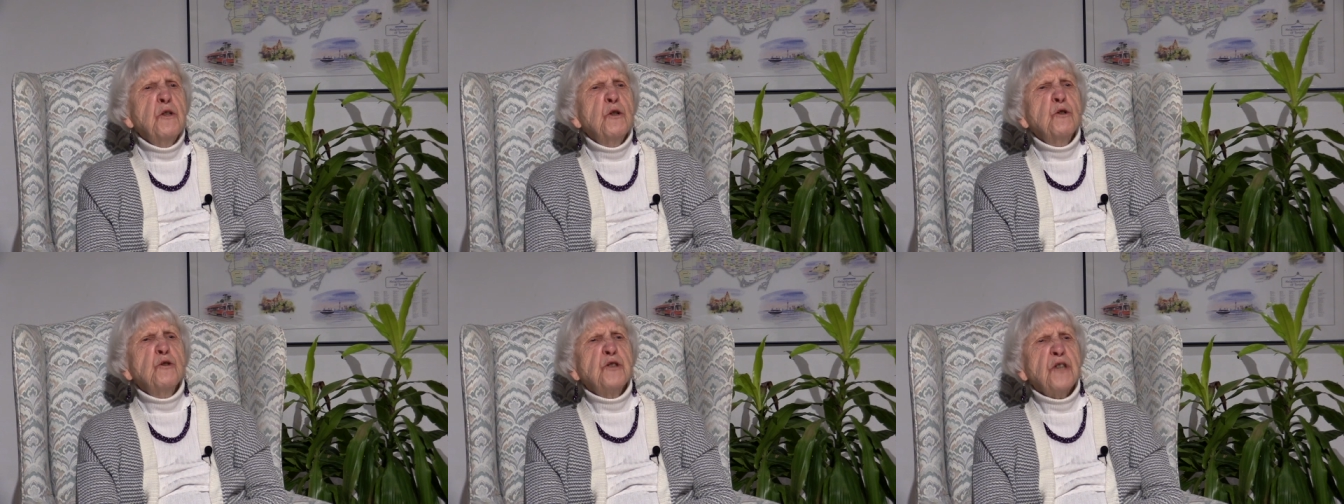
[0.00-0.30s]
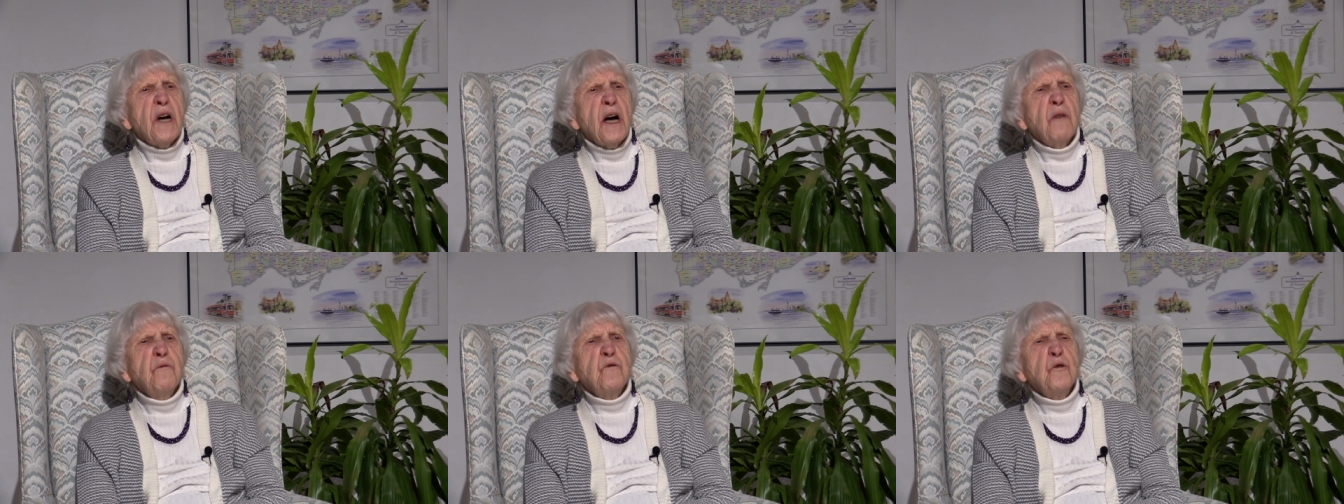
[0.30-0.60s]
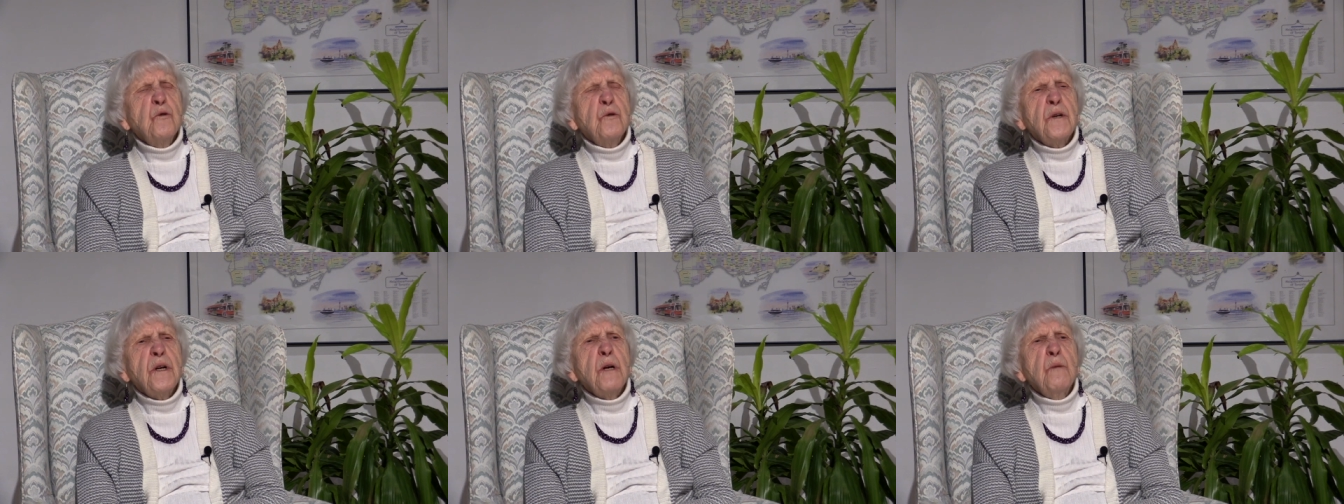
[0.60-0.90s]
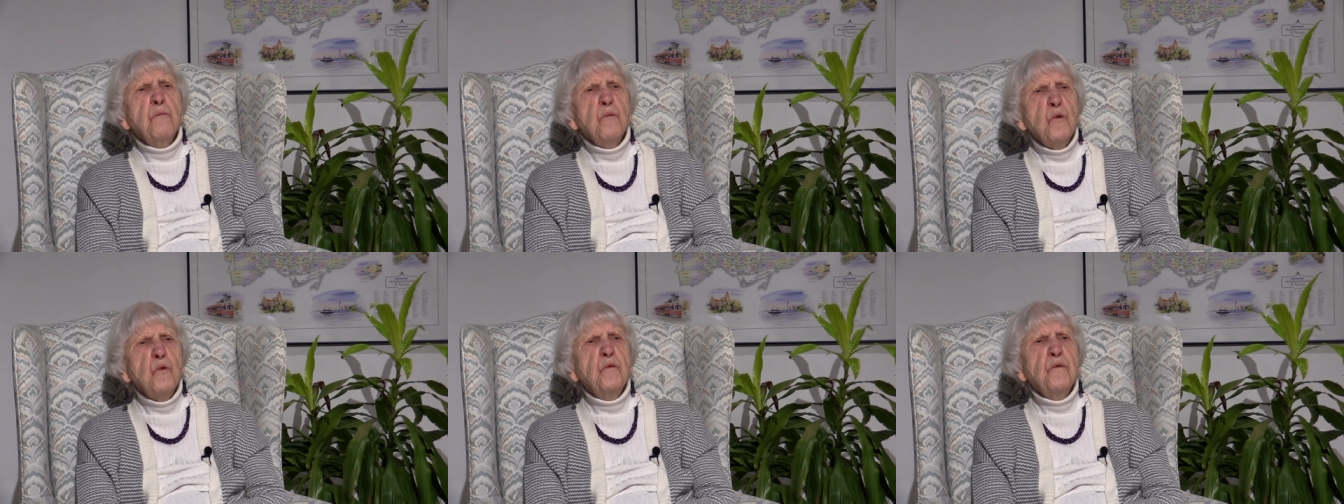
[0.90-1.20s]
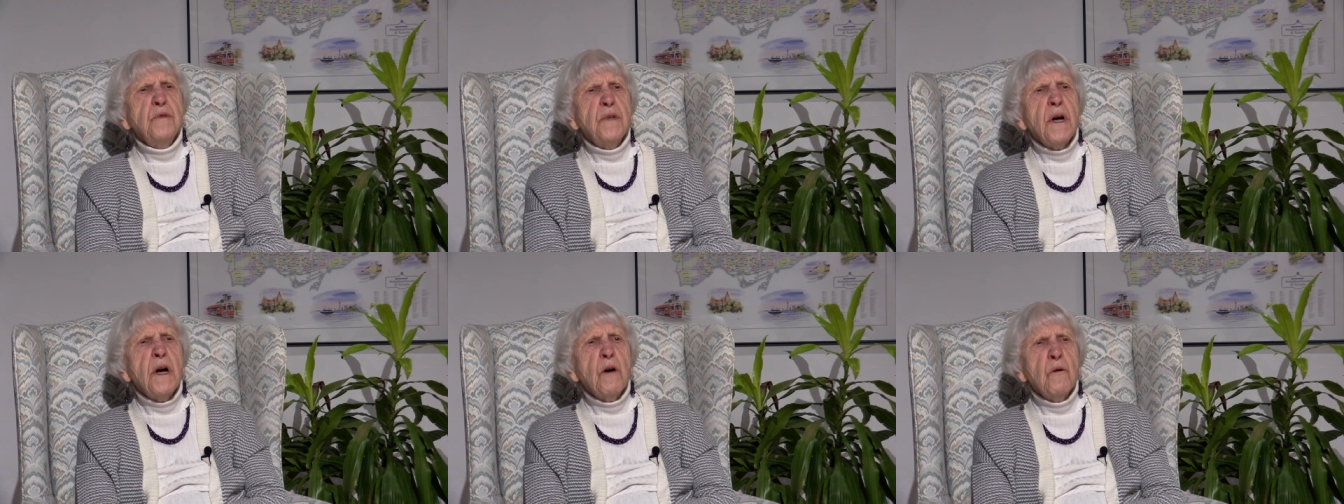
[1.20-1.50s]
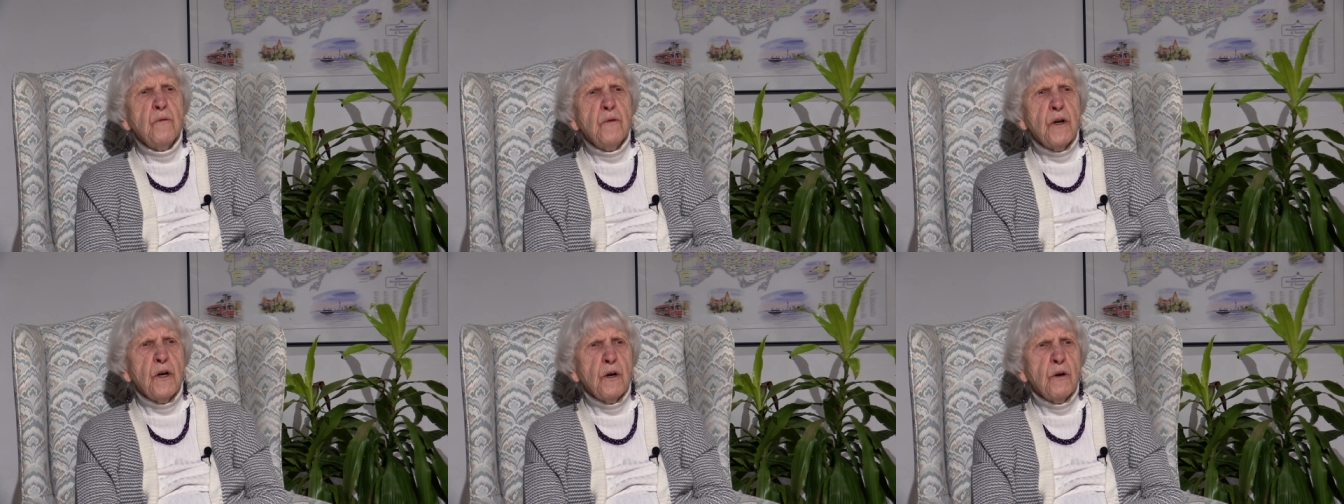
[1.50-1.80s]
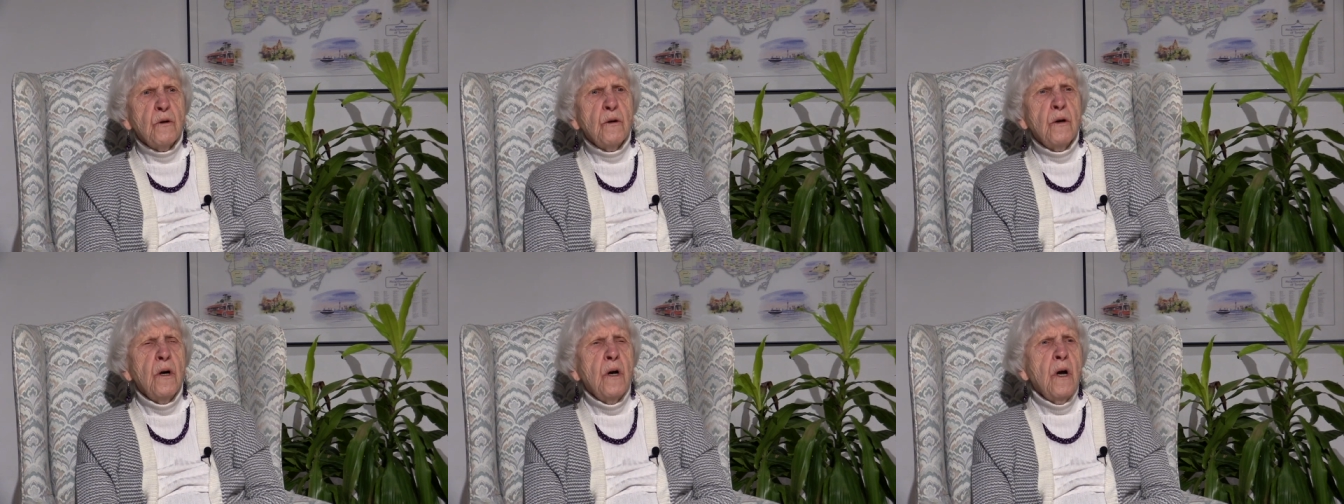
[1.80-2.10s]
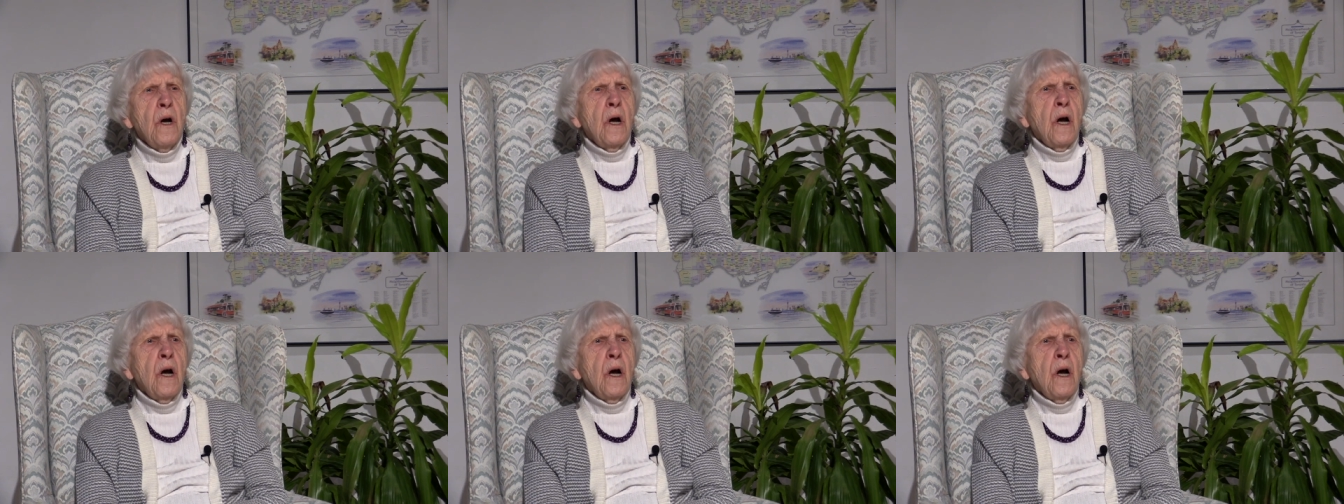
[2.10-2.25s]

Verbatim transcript: years after they moved down there,